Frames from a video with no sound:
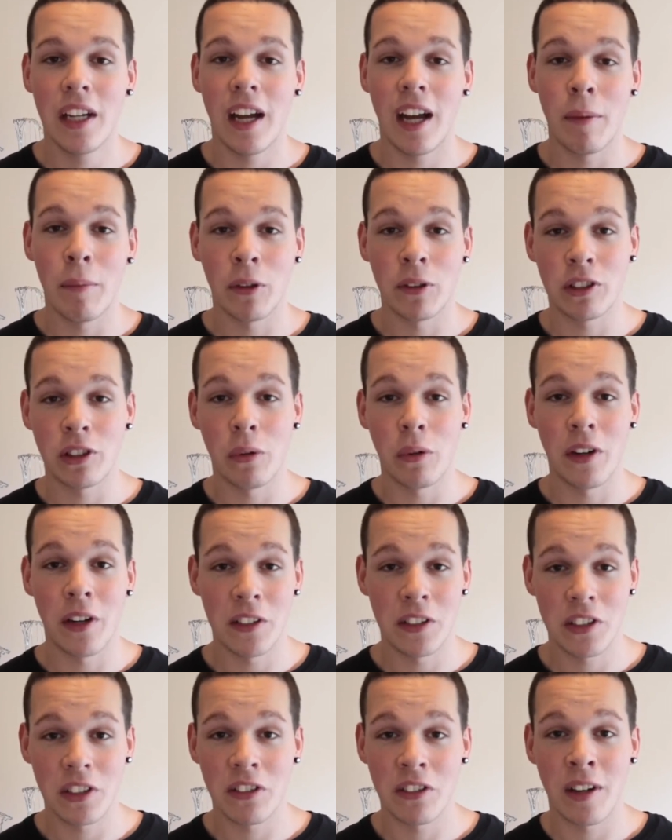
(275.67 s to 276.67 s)
I'm also on
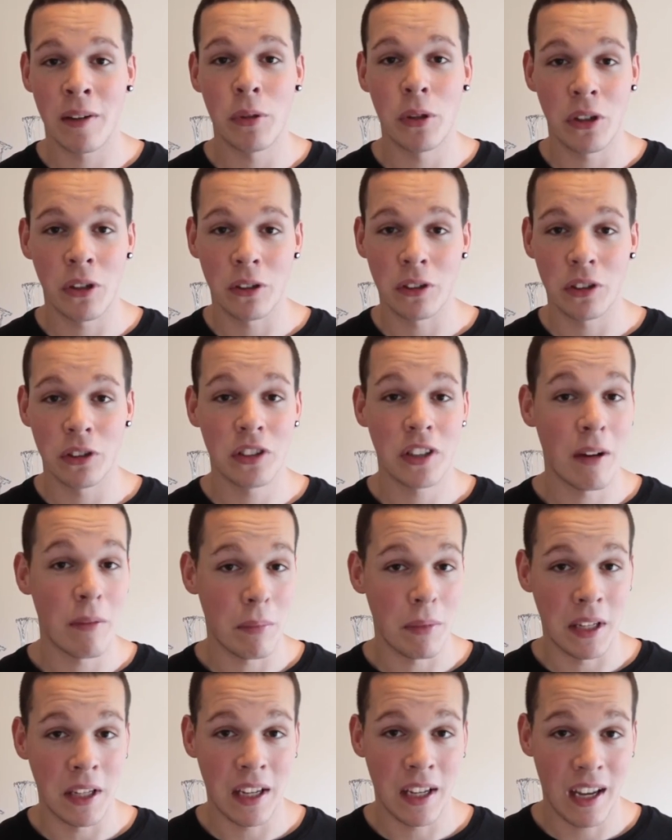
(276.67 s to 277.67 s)
Instagram. You can also send
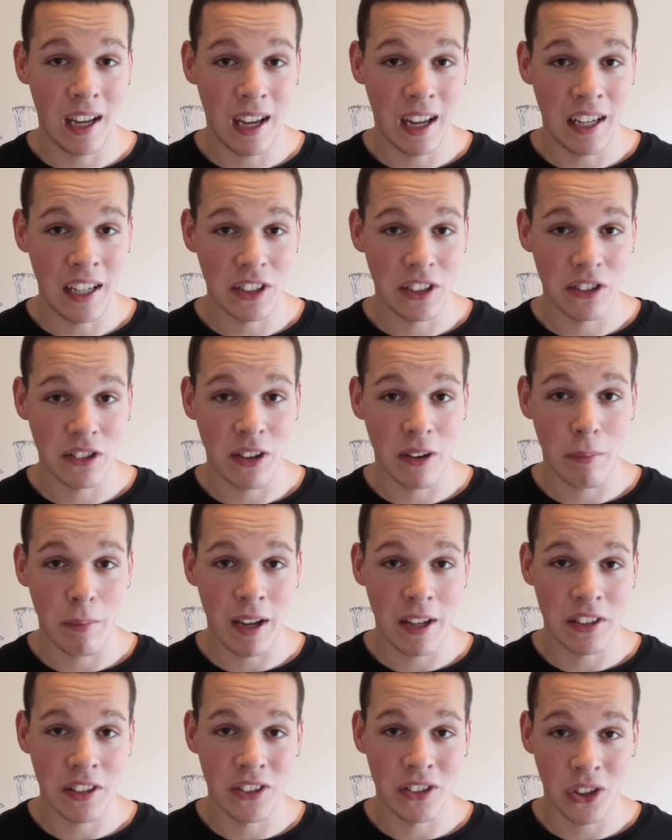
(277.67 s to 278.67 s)
me an Instagram
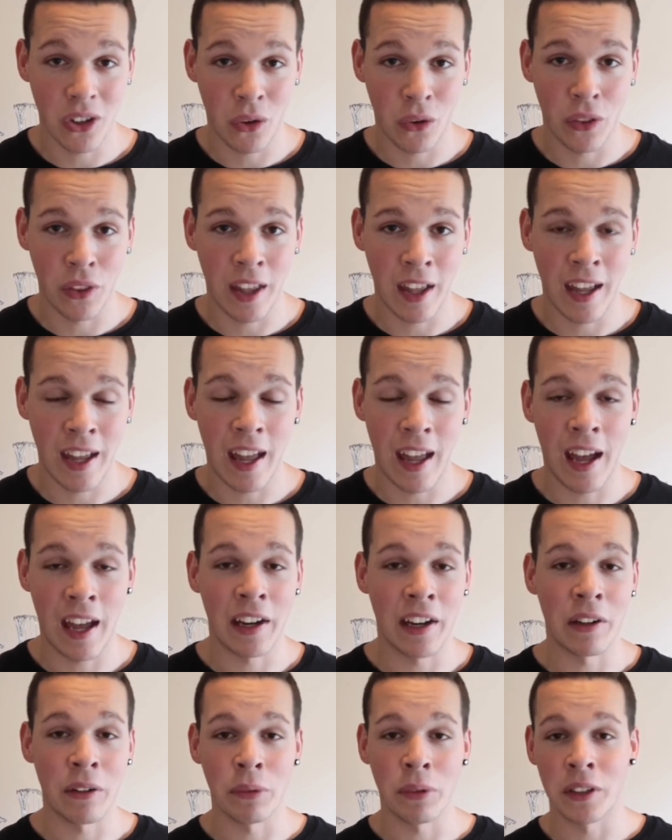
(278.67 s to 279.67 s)
message on there
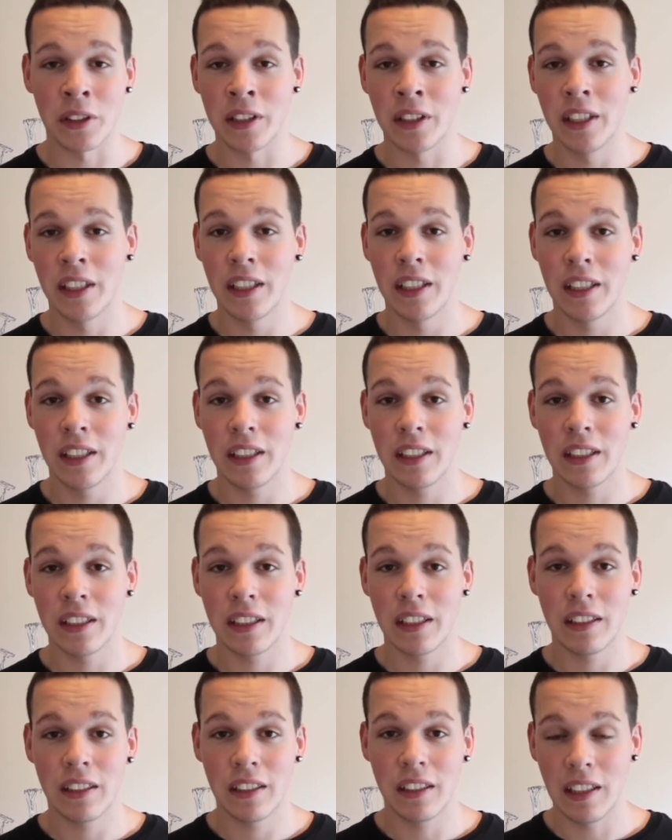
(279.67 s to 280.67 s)
and I will
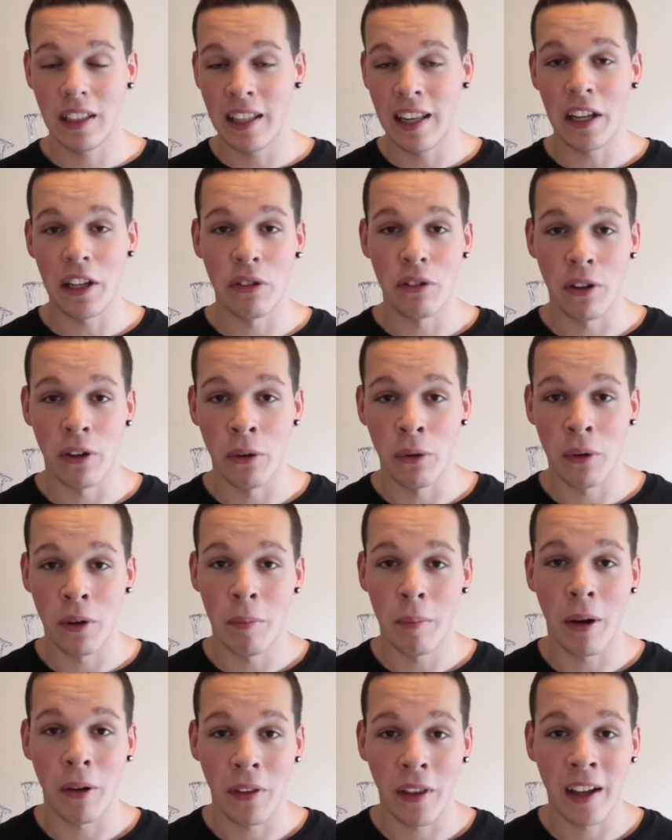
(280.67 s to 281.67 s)
let you know
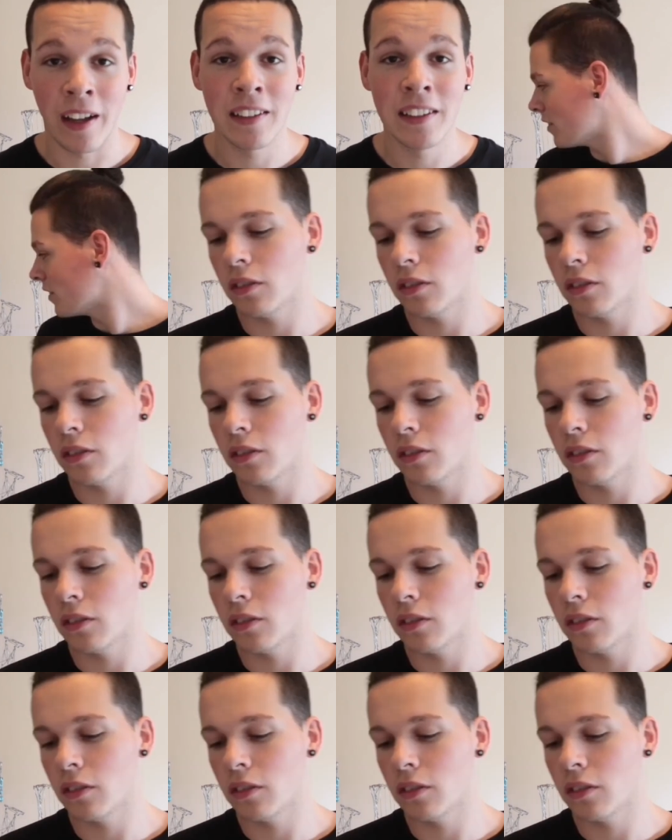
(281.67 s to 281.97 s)
about that.